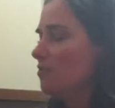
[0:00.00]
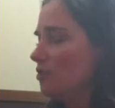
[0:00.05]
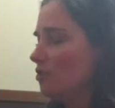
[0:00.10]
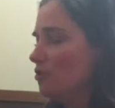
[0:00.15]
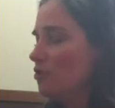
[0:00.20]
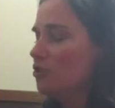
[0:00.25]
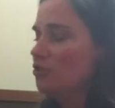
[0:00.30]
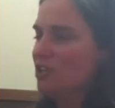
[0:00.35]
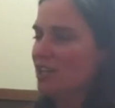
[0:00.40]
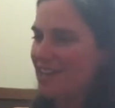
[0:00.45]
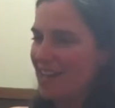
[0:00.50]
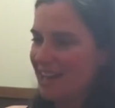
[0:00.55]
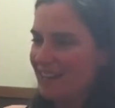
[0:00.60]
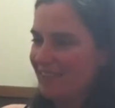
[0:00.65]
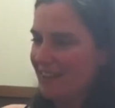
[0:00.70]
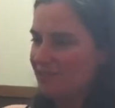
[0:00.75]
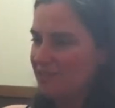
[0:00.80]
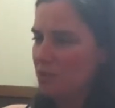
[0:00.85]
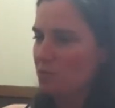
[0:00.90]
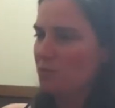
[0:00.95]
They're usually kind of
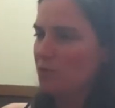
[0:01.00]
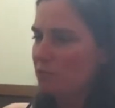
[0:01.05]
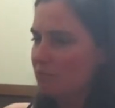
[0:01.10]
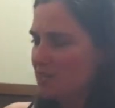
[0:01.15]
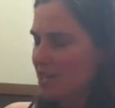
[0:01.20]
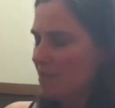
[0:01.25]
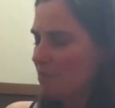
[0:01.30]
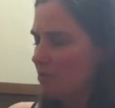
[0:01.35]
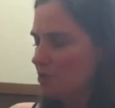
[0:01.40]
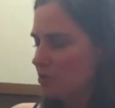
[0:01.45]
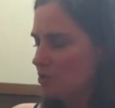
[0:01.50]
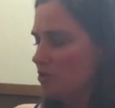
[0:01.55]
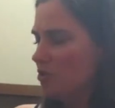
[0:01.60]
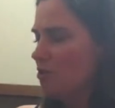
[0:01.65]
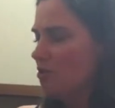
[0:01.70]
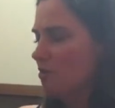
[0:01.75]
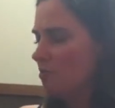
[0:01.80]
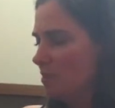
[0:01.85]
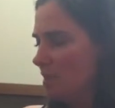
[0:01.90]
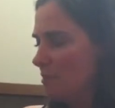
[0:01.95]
left at room
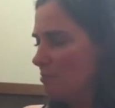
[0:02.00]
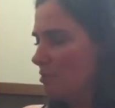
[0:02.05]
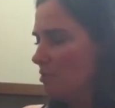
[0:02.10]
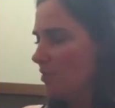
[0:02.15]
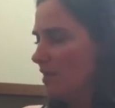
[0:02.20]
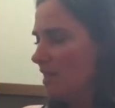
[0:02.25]
temperature, and people